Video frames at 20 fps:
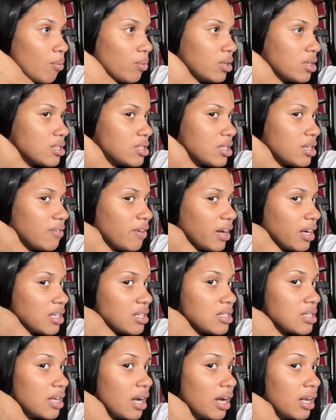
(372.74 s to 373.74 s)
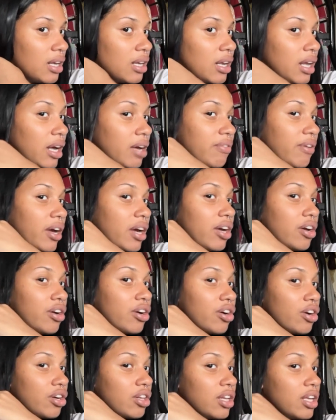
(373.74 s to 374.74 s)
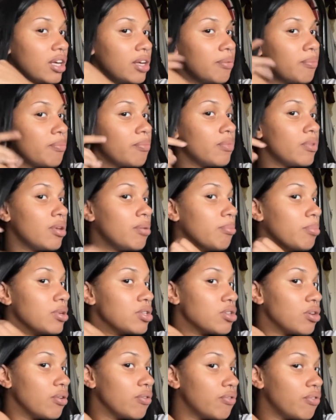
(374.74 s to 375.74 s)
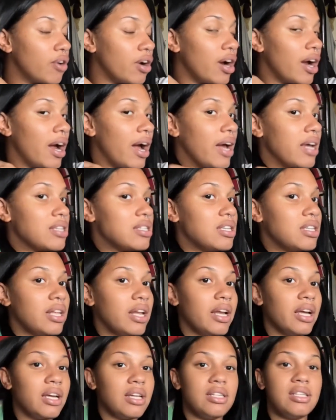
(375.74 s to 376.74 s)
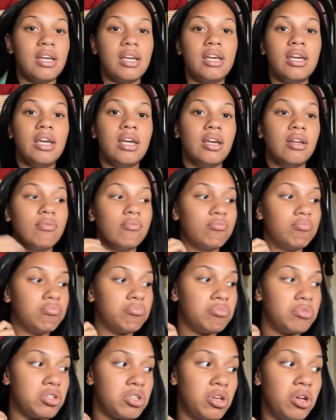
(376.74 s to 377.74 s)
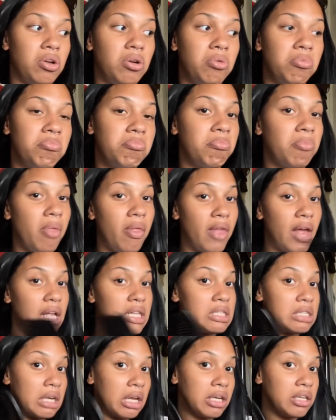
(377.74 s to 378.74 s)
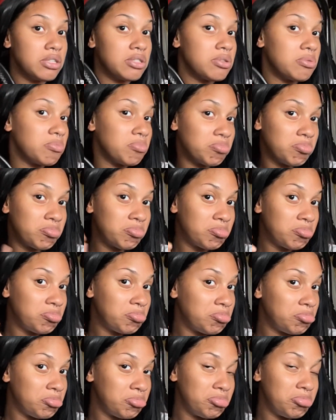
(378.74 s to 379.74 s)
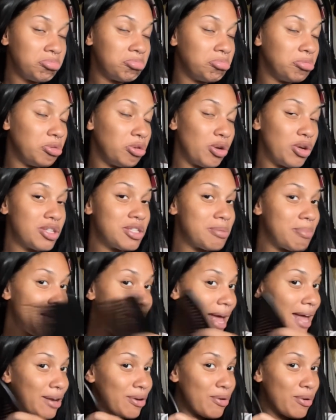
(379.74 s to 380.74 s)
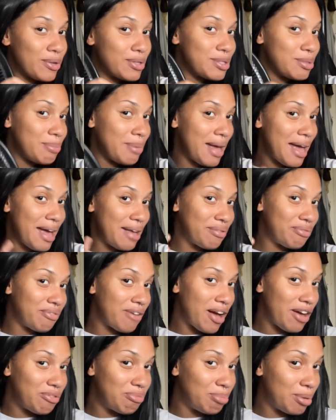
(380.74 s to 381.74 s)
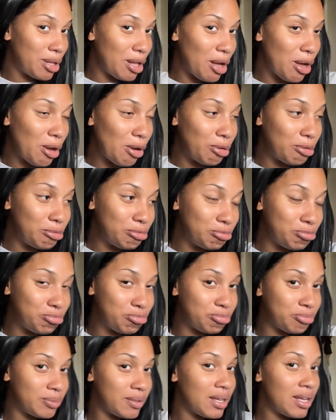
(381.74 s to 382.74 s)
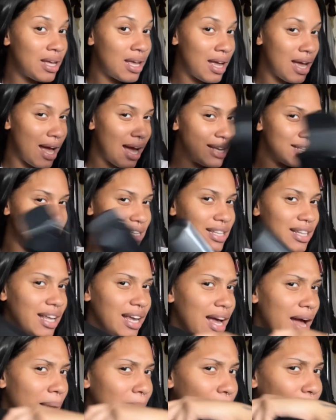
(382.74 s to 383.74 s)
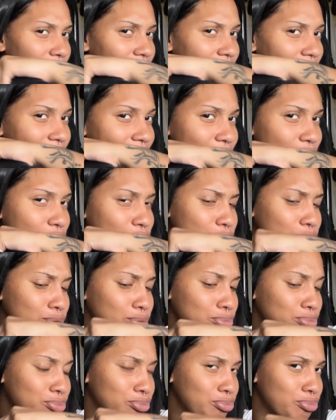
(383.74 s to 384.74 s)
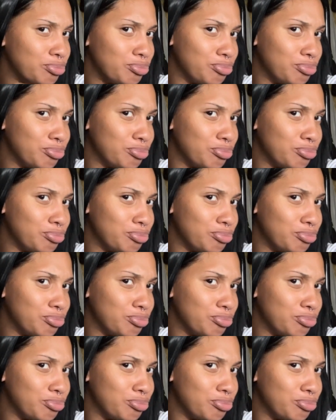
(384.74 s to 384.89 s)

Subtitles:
to see if I can style it, like if I can curl it. But so far, I see that it can take heat. So that's nice. Not bad, Five Below. I see they got braiding hair too.